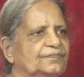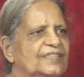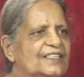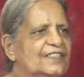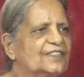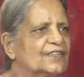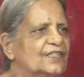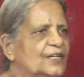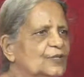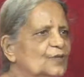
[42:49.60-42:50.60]
That is
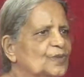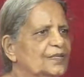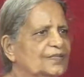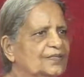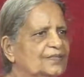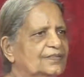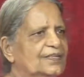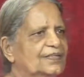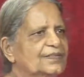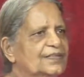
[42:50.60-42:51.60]
real humility.
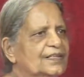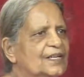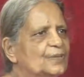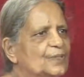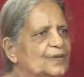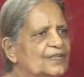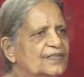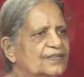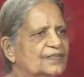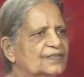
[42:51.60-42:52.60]
That is real
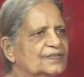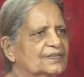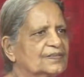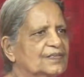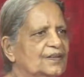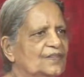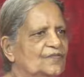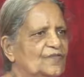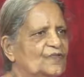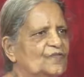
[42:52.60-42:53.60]
peace.
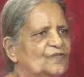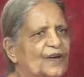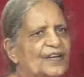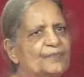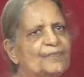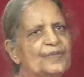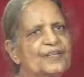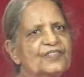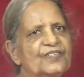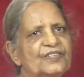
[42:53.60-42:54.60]
When you find
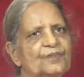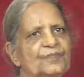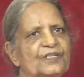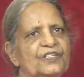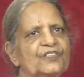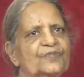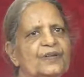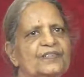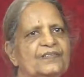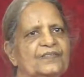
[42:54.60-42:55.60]
peace in somebody's
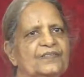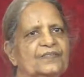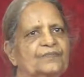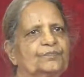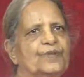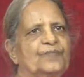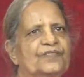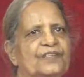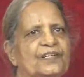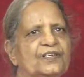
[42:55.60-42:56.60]
presence,
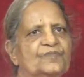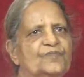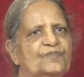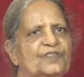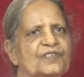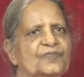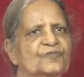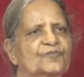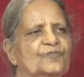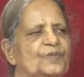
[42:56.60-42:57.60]
maybe saint, maybe
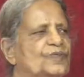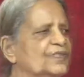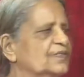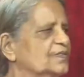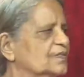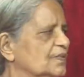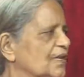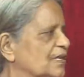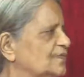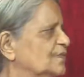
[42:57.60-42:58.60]
sadhu, maybe some,
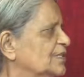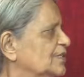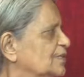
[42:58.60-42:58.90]
anybody,